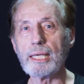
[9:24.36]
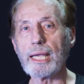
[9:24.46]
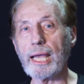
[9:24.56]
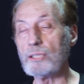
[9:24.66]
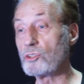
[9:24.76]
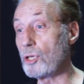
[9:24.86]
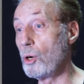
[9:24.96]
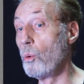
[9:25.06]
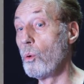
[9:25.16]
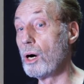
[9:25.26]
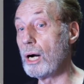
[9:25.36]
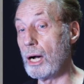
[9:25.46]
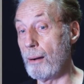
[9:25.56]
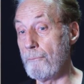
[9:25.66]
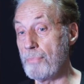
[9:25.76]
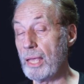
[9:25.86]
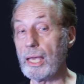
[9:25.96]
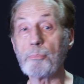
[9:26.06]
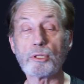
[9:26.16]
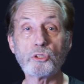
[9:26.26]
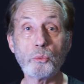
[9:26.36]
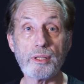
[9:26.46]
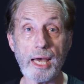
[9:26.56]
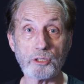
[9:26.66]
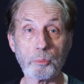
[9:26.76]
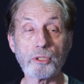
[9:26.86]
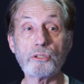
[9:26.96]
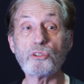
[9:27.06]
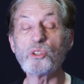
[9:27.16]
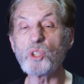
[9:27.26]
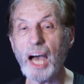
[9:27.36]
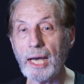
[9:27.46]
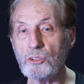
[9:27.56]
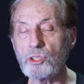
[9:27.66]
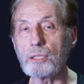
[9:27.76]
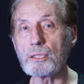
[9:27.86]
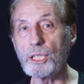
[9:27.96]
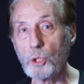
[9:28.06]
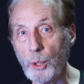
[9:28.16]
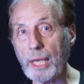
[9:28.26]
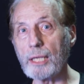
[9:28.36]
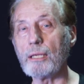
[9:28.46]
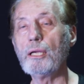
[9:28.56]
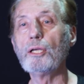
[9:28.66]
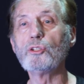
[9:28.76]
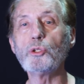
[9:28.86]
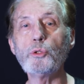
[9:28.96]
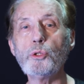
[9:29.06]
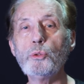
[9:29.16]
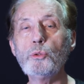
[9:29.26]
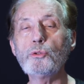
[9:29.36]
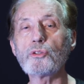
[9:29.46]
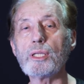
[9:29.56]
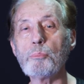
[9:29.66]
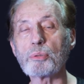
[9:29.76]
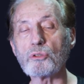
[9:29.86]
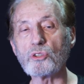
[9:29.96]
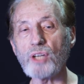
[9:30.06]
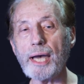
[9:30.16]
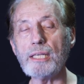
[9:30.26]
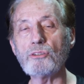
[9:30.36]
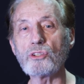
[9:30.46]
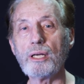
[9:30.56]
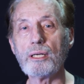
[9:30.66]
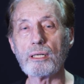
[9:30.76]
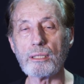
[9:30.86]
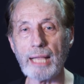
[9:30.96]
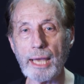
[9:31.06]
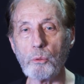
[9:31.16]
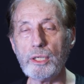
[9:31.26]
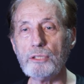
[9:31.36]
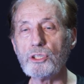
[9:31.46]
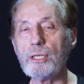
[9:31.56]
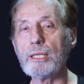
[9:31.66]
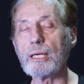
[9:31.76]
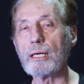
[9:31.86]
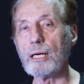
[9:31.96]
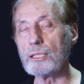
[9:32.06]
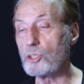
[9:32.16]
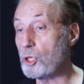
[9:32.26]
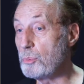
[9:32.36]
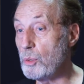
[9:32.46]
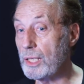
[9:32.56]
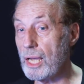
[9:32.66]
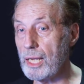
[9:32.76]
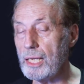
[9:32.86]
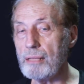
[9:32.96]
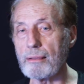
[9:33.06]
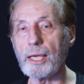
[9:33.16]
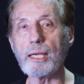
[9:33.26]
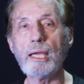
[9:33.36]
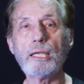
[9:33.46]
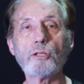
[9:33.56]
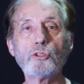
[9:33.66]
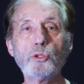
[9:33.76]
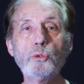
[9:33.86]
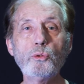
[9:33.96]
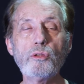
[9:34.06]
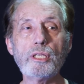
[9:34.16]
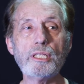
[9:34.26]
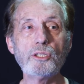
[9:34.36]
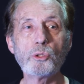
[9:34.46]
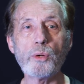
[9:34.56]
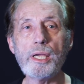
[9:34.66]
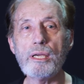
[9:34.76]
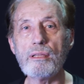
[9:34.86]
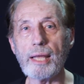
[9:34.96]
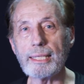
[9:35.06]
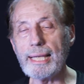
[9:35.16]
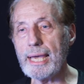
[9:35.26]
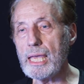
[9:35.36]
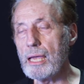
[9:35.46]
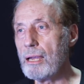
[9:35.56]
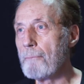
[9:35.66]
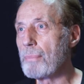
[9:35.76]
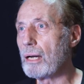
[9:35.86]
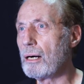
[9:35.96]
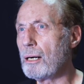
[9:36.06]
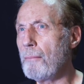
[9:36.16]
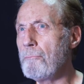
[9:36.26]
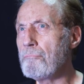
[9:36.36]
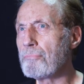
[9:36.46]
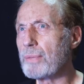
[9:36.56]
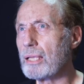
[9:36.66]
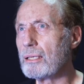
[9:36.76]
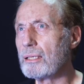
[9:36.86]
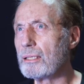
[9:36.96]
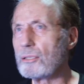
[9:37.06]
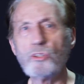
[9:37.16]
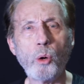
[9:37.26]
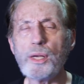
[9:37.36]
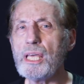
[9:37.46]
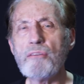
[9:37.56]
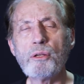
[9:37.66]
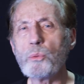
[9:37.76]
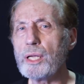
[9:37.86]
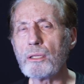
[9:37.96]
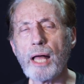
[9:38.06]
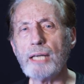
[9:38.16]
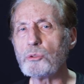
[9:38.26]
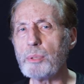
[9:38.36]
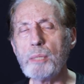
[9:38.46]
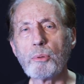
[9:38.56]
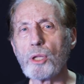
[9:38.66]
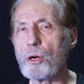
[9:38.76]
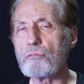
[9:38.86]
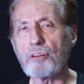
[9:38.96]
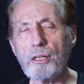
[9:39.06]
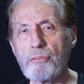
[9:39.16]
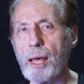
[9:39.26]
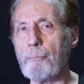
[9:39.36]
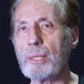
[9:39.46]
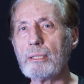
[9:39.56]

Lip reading: And so a person with Asperger's is constantly looking to use the precise language to communicate anything, to the degree that they don't even realize people are in front of them.